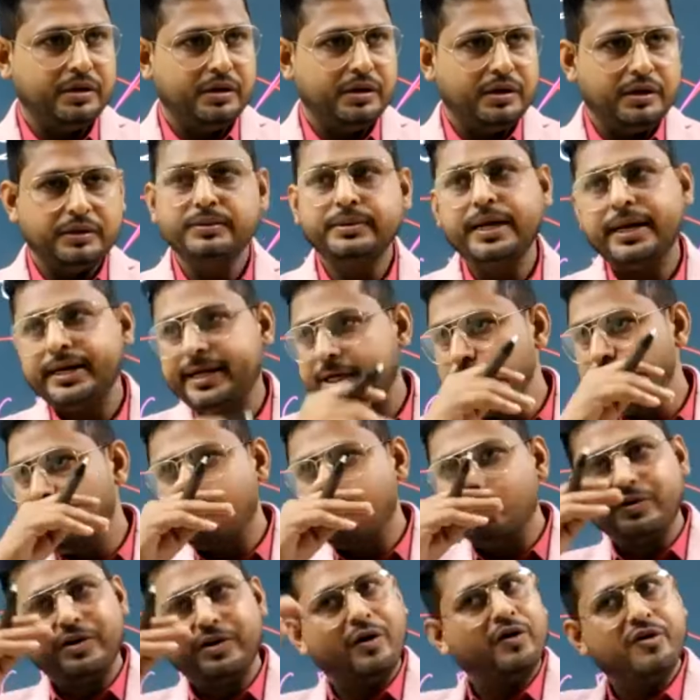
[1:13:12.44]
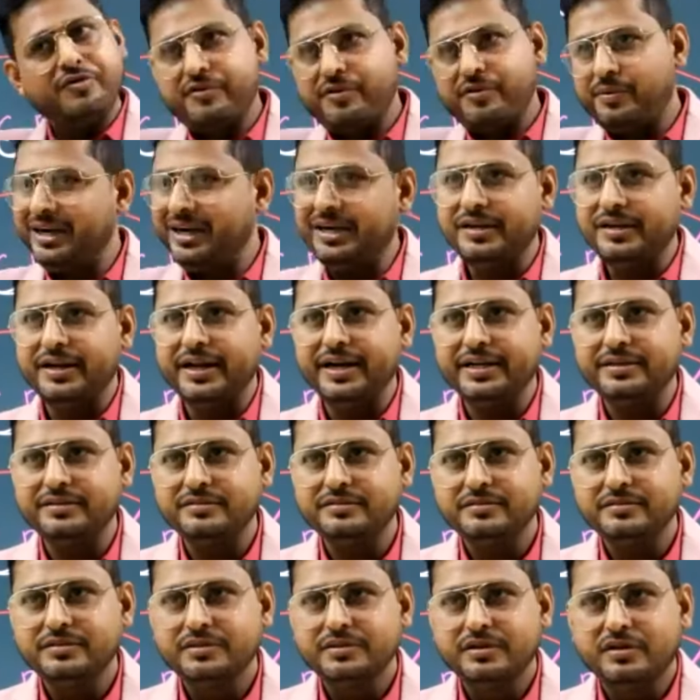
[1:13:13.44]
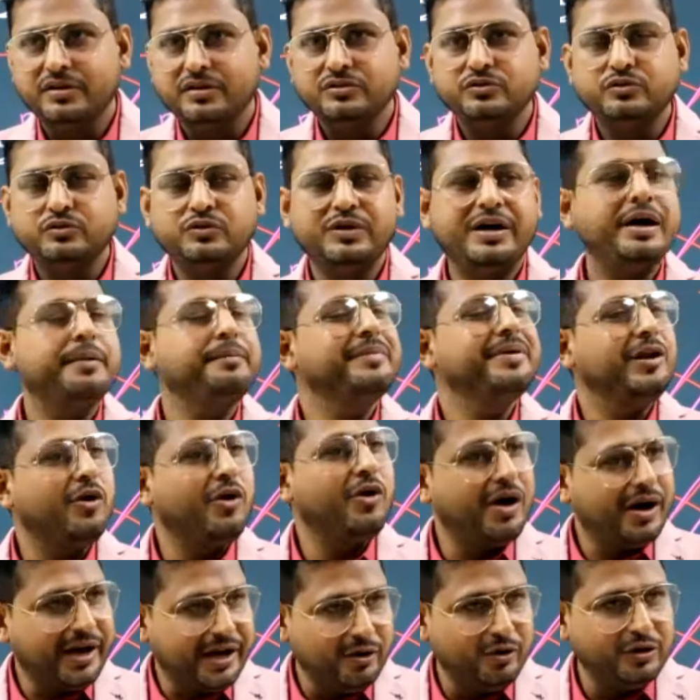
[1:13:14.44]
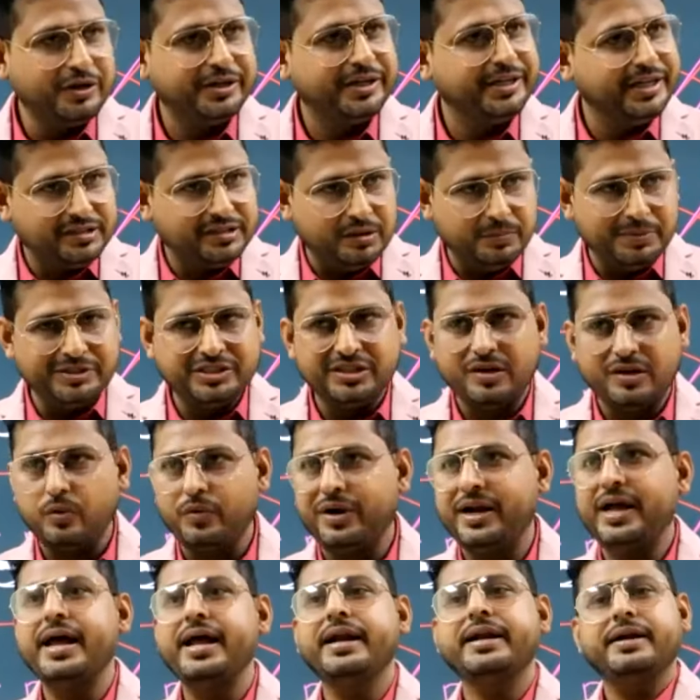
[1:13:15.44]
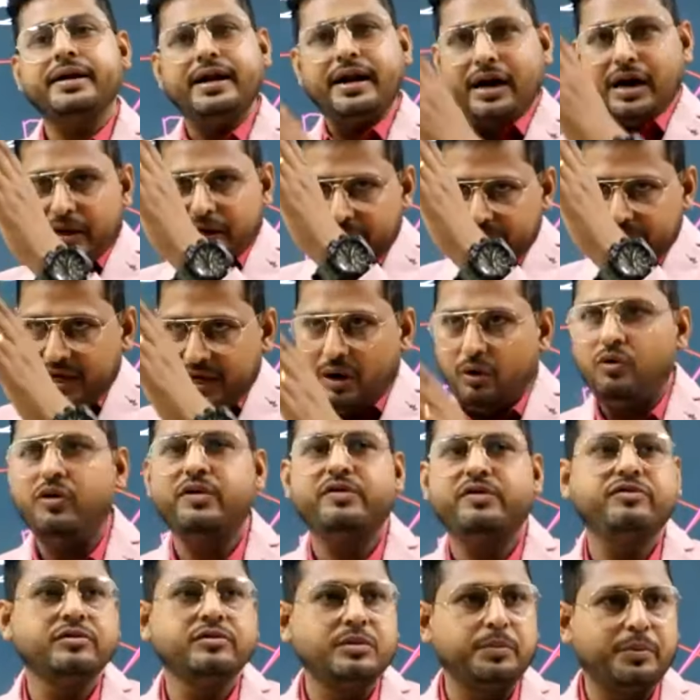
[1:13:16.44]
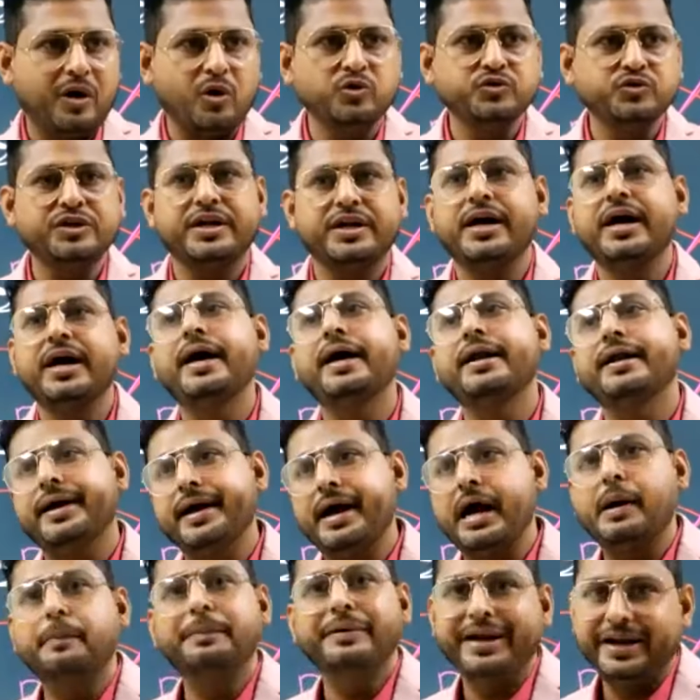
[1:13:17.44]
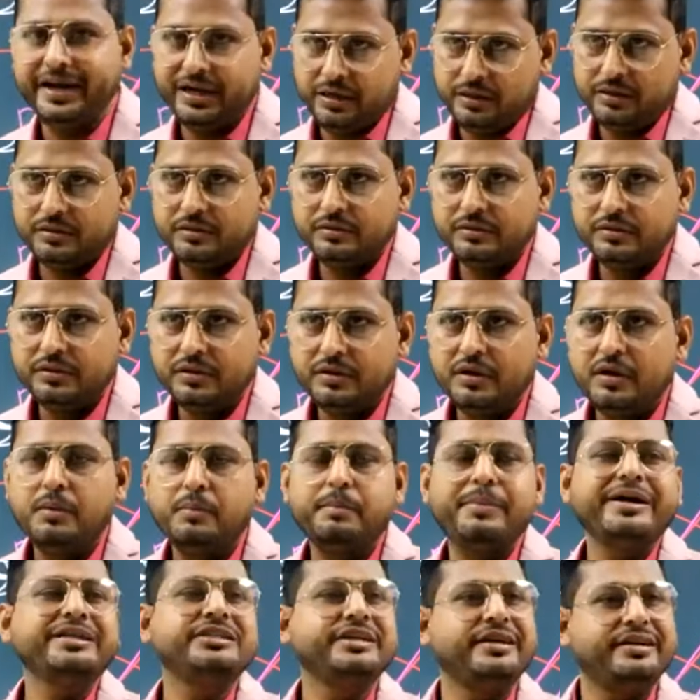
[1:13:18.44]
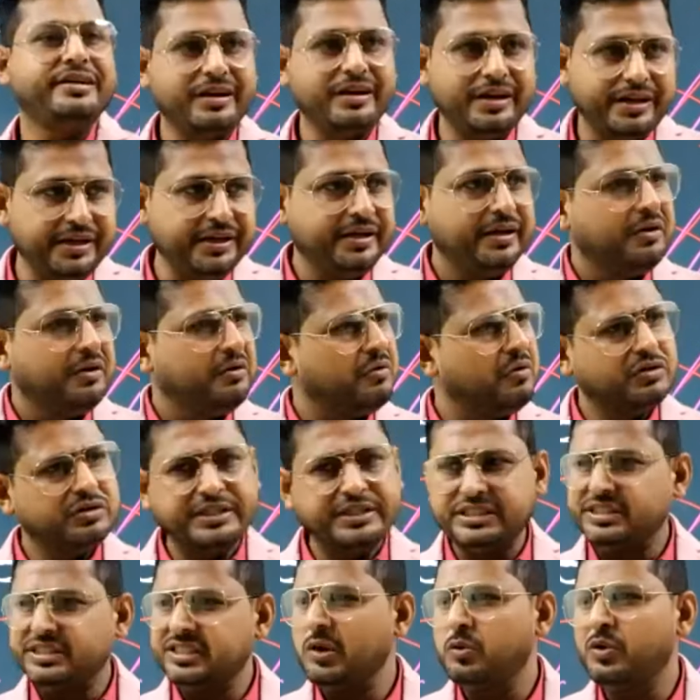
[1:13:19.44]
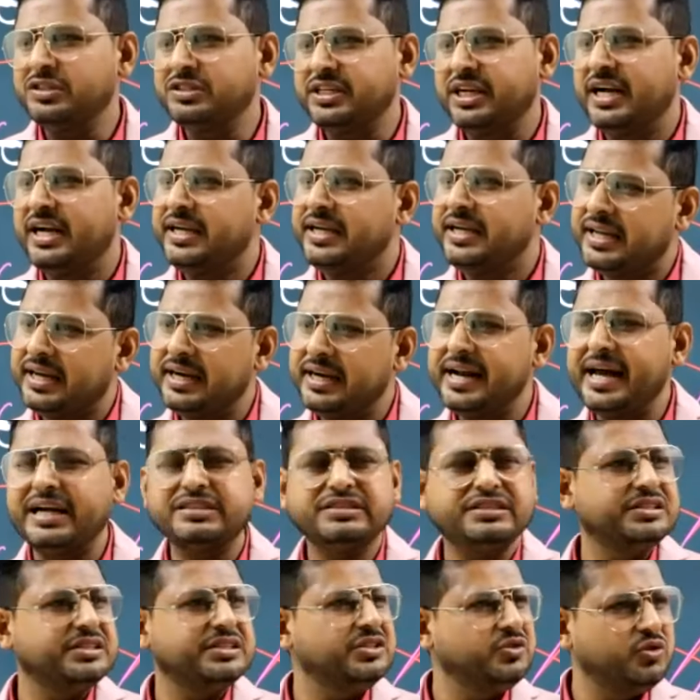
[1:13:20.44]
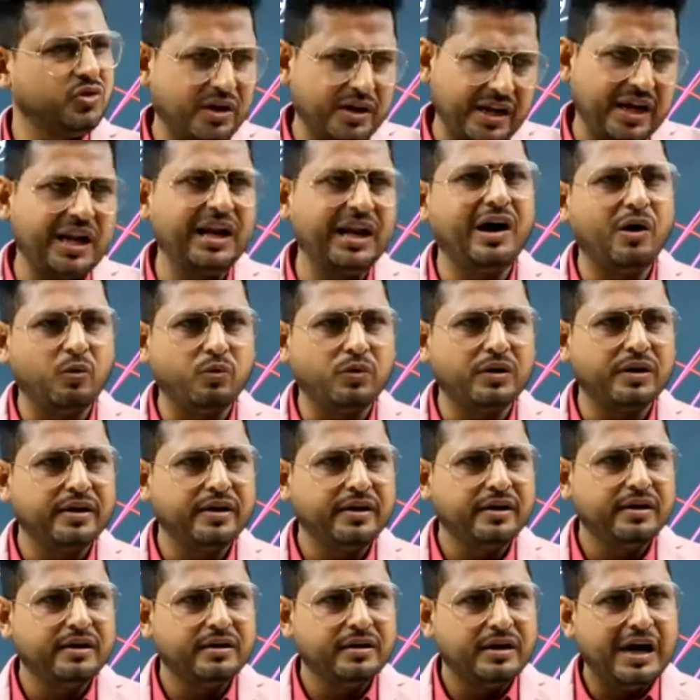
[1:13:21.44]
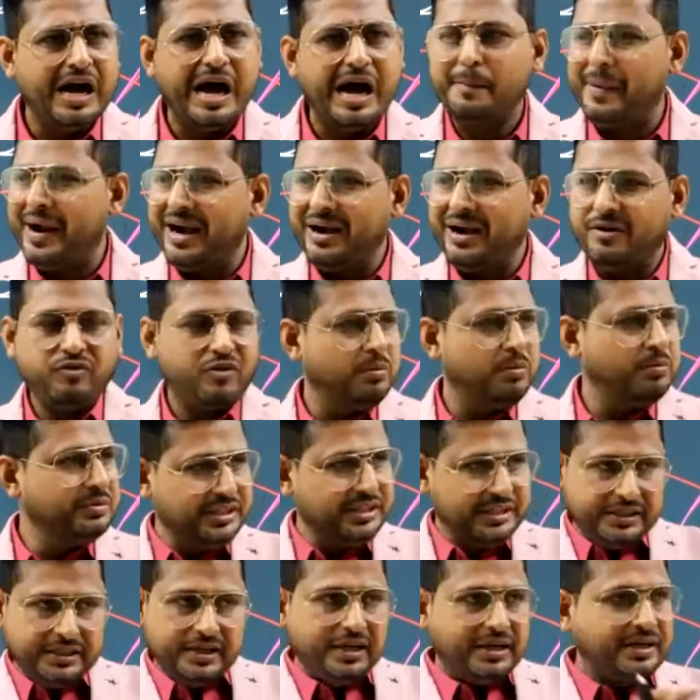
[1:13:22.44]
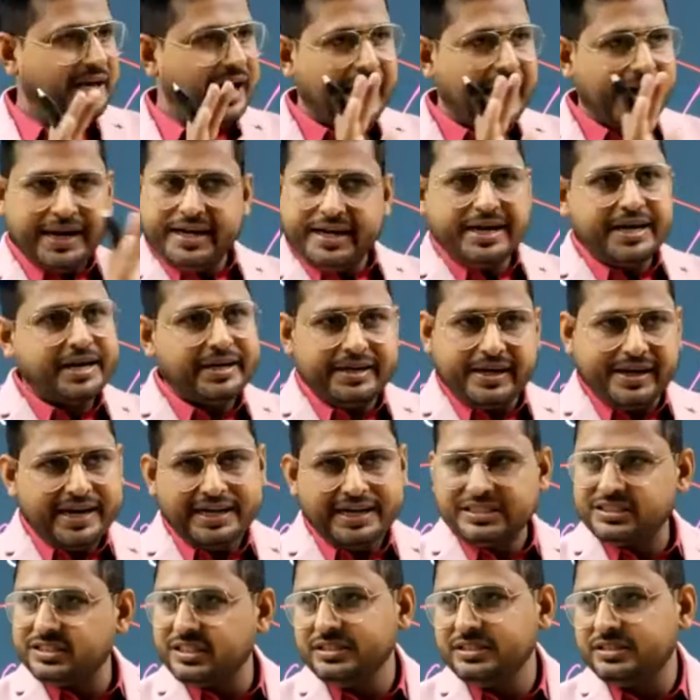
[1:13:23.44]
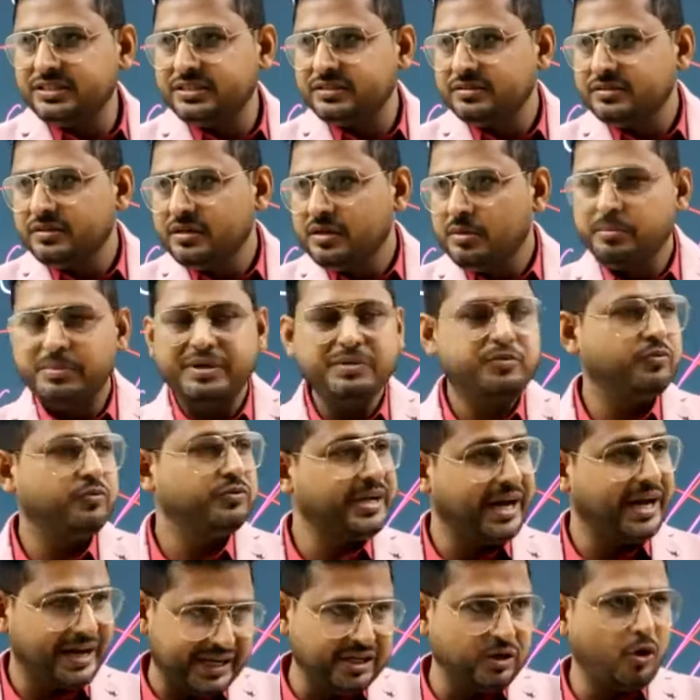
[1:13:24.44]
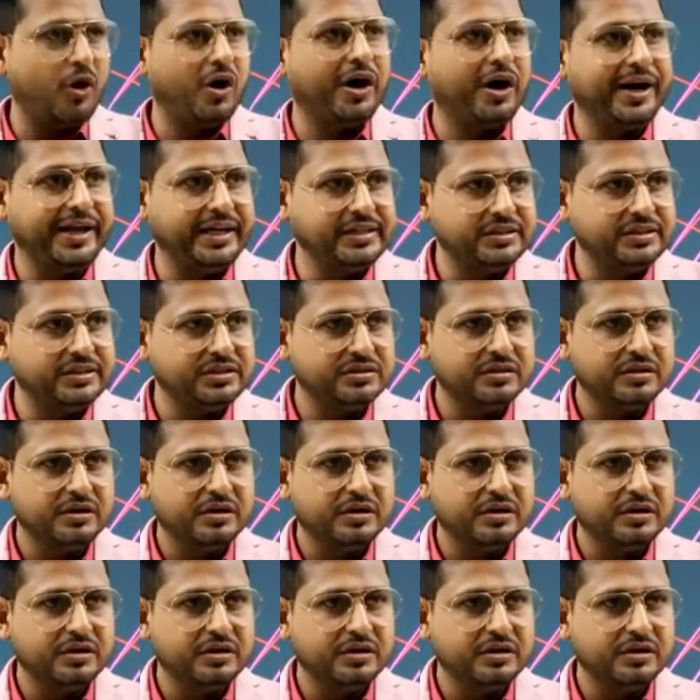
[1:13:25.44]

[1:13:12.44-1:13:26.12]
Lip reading: that you have to download from internet. So I may log in on a DHCP server and download from the browser and update. But generally, on the servers, internet access is not allowed. Apart from the targeted connections, target audience,